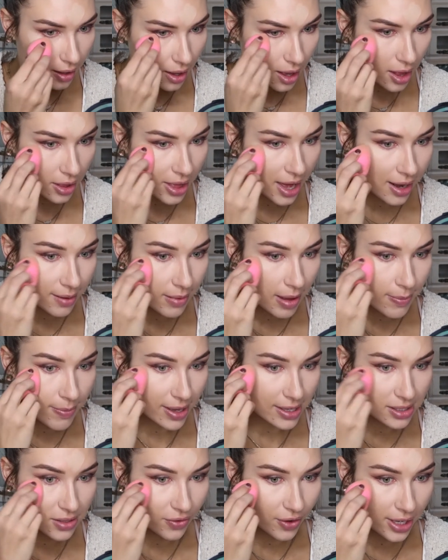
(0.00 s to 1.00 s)
a lot of my
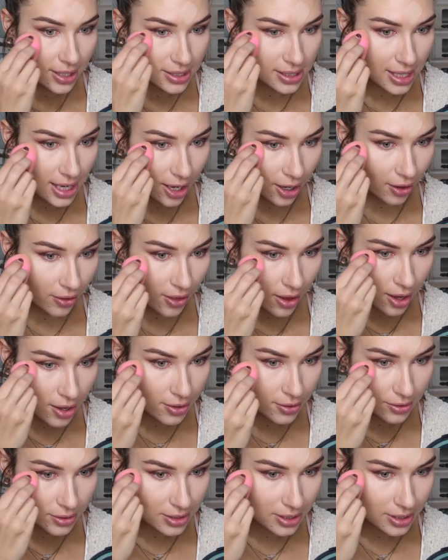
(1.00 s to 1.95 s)
best friends here though,